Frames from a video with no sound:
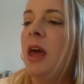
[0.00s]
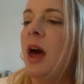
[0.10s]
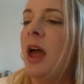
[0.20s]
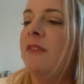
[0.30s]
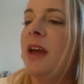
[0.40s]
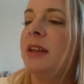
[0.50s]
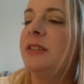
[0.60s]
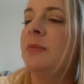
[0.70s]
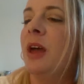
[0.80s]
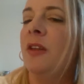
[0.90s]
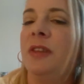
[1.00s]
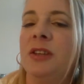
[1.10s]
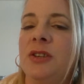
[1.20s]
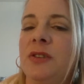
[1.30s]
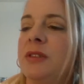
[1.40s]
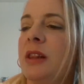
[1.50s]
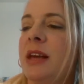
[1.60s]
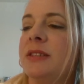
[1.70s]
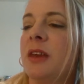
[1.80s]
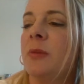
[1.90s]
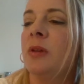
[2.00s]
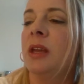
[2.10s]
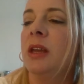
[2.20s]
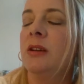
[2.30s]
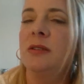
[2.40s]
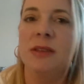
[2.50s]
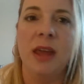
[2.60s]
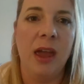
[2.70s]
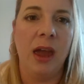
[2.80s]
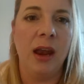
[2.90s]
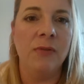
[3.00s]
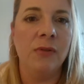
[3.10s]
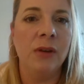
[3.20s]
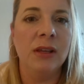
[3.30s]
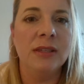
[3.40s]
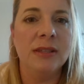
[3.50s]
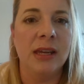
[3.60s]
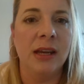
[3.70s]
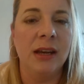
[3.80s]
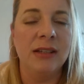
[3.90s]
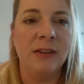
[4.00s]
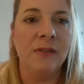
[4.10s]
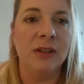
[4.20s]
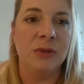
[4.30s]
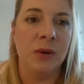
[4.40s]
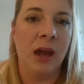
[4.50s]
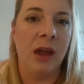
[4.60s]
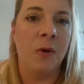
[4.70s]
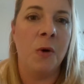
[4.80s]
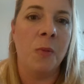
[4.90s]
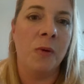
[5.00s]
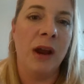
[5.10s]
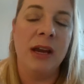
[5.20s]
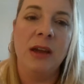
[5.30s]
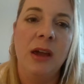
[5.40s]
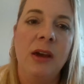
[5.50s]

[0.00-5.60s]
I've had some health issues the last couple of years, and I've really seen a difference when I incorporate